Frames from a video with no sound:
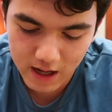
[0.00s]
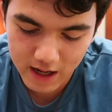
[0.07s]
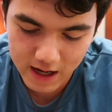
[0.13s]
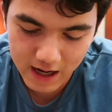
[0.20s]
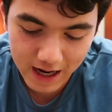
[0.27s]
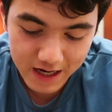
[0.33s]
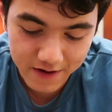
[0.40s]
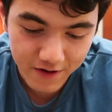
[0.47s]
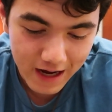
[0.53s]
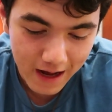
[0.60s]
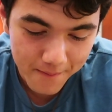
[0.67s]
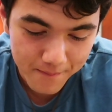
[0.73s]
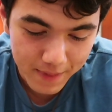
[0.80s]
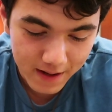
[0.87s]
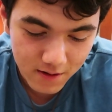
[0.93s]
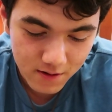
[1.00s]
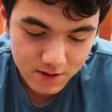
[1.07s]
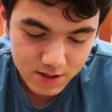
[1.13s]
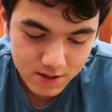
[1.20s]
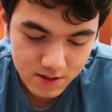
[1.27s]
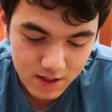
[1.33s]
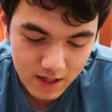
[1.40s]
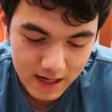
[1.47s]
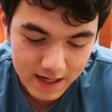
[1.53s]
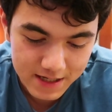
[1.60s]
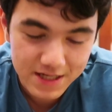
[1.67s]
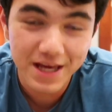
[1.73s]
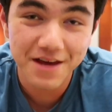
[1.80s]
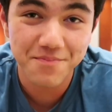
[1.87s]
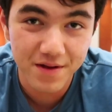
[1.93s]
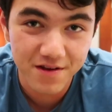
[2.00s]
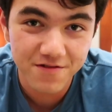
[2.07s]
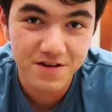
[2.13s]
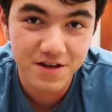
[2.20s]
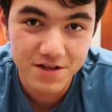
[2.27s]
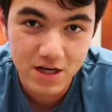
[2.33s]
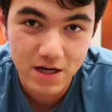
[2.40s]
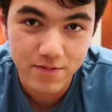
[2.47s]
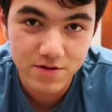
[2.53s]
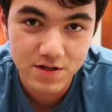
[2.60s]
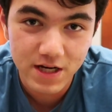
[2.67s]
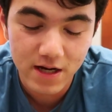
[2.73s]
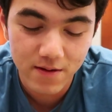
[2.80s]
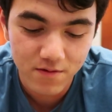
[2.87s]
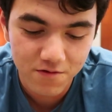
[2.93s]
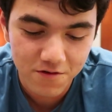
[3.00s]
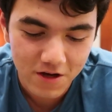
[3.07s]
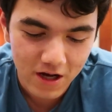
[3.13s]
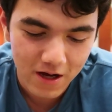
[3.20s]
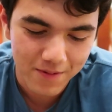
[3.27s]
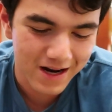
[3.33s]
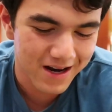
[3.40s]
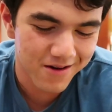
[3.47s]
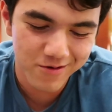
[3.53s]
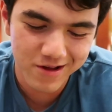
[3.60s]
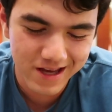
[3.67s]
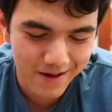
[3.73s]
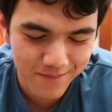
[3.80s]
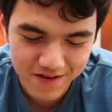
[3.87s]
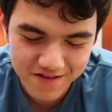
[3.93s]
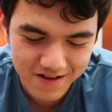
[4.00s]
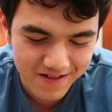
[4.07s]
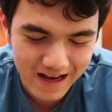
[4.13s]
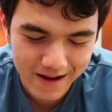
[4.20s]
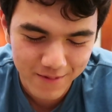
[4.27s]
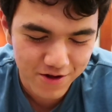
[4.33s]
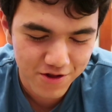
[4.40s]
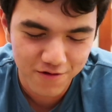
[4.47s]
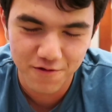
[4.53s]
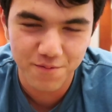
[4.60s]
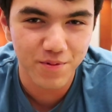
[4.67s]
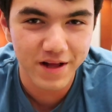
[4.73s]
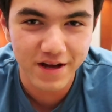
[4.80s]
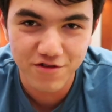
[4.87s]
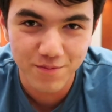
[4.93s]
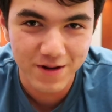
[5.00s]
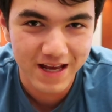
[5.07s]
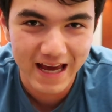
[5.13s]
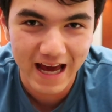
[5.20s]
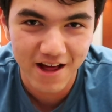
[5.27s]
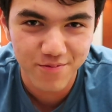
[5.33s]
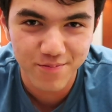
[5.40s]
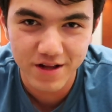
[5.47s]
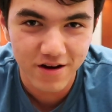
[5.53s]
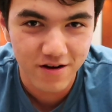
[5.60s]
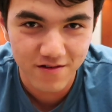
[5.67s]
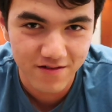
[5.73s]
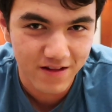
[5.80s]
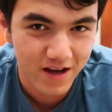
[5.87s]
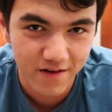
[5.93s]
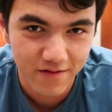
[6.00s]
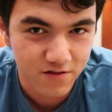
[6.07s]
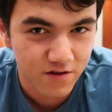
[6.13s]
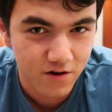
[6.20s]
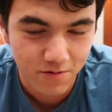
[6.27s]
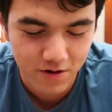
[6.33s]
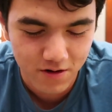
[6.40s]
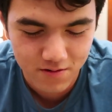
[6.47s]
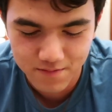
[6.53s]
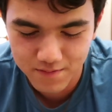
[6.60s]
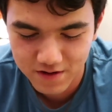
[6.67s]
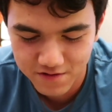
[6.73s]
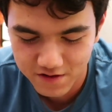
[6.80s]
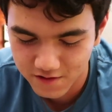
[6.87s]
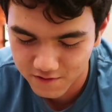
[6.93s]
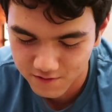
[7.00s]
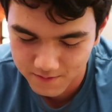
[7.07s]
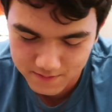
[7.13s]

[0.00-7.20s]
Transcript: I never got Belled. I did get Bistialed a couple times, but I didn't really get Bistialed that much because I was playing too many cash players and they obviously don't run Bistials.